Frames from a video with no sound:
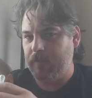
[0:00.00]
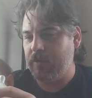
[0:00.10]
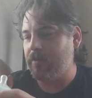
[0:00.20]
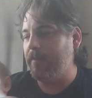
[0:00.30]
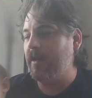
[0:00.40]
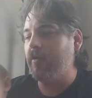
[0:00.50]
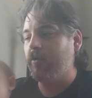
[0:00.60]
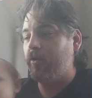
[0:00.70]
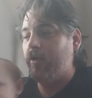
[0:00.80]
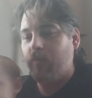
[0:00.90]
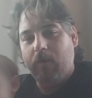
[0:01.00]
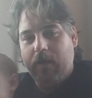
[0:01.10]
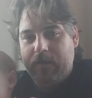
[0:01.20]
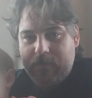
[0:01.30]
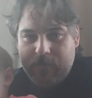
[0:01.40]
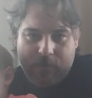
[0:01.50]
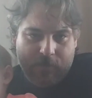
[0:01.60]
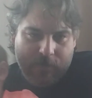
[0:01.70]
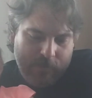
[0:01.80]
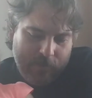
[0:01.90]
with the bottle or do you want
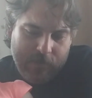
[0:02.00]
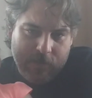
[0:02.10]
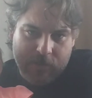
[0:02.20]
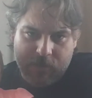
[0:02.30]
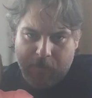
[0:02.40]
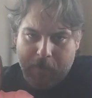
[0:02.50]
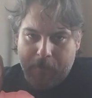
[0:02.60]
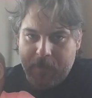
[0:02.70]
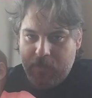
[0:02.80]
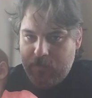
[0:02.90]
the puppy?